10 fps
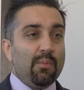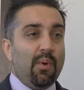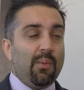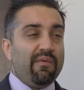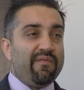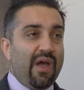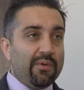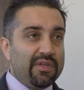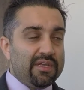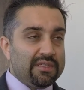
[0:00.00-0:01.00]
What we
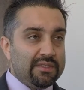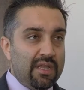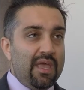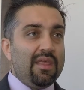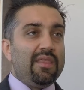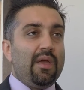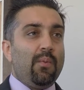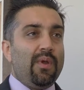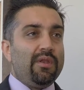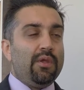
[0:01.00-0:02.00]
found is
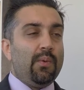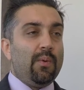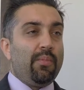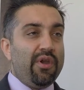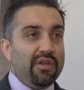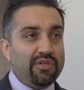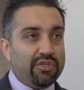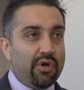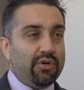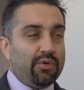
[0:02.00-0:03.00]
that when you put in
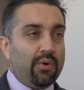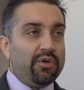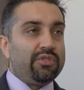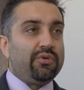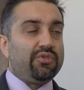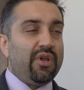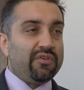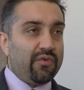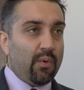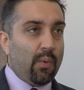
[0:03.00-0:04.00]
discharge orders,
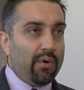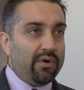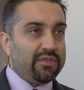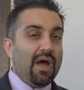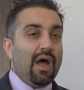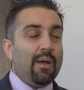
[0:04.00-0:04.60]
transfer orders,